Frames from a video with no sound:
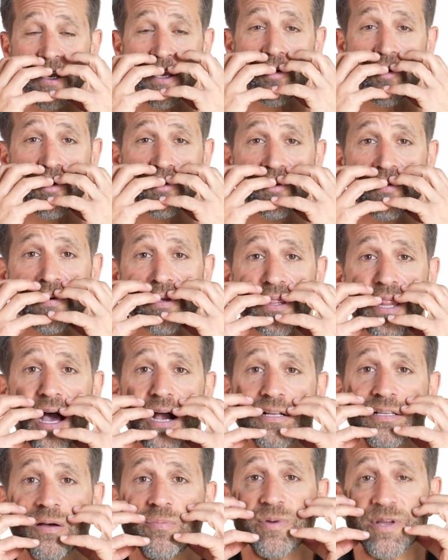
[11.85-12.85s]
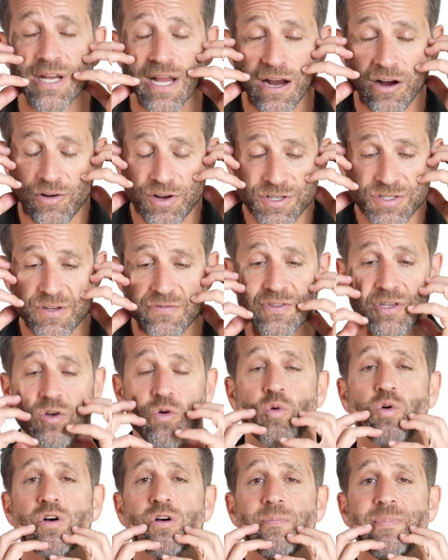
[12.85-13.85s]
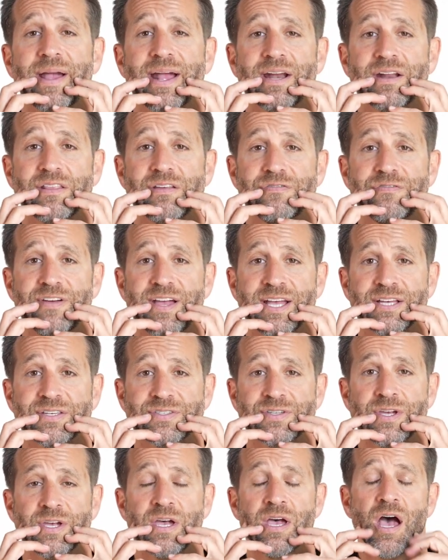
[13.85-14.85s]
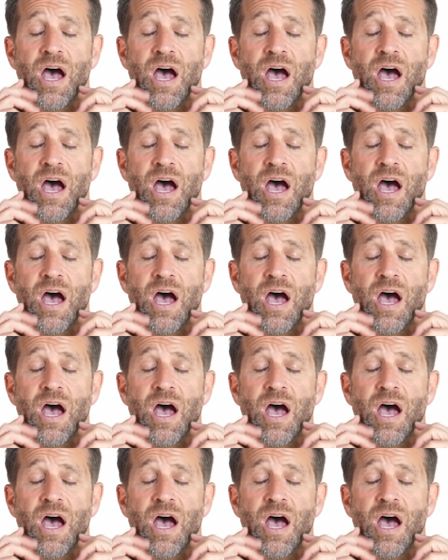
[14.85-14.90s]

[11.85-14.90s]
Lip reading: It can also be locked up in areas of the oral band and the face.